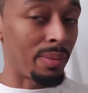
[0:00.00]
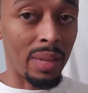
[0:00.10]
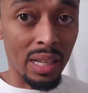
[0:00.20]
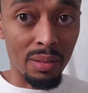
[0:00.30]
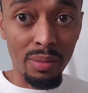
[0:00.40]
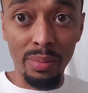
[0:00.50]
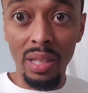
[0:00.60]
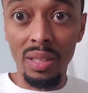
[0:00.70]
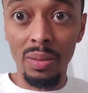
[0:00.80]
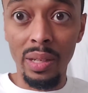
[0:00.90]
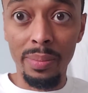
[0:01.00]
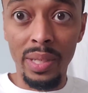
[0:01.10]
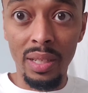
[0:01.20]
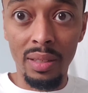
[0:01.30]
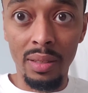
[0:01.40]
I'm like, I'm gonna be on the
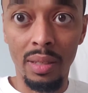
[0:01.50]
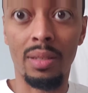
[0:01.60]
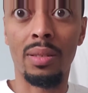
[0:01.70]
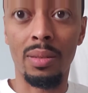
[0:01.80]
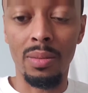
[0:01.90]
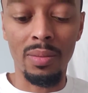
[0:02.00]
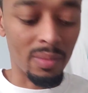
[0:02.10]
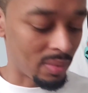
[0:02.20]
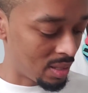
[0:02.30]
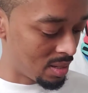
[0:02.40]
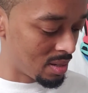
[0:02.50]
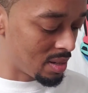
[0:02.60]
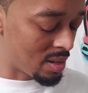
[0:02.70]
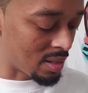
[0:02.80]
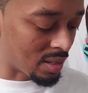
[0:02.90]
website as soon
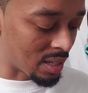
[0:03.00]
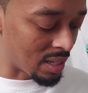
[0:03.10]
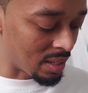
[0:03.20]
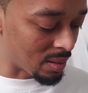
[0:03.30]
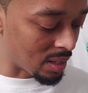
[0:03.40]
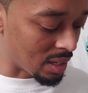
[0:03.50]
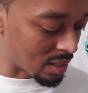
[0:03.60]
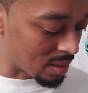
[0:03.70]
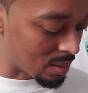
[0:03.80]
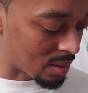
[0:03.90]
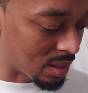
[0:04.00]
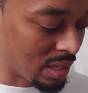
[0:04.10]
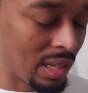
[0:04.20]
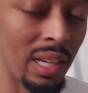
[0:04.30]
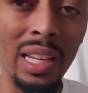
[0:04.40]
as the cut down clock goes.
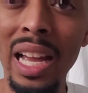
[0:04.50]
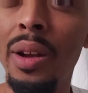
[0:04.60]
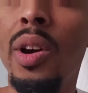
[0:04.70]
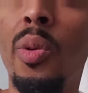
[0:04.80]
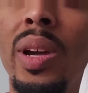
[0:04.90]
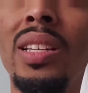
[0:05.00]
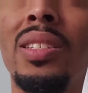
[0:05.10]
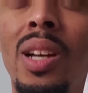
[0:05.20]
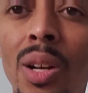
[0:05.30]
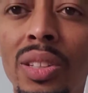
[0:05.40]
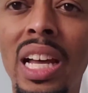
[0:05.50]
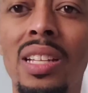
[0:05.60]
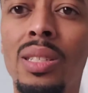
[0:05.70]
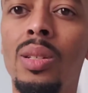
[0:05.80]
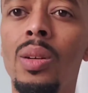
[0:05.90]
And that we sold
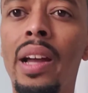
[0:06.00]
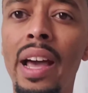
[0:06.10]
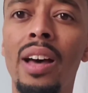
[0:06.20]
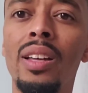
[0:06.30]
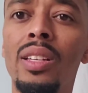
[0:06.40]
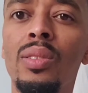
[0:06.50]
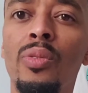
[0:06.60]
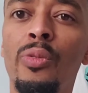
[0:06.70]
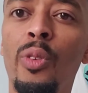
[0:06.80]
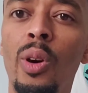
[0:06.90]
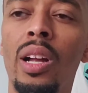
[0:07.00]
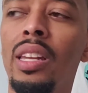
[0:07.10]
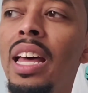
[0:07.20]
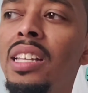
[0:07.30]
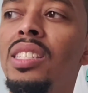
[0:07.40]
that store out in
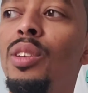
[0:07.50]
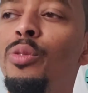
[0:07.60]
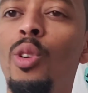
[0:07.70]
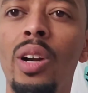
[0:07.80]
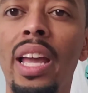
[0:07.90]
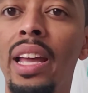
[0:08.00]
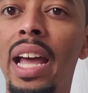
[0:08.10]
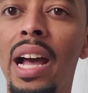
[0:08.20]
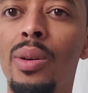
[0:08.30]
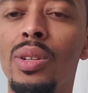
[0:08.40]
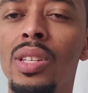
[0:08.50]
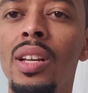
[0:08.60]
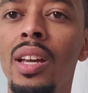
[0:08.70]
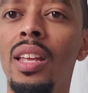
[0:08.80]
less than 48 hours.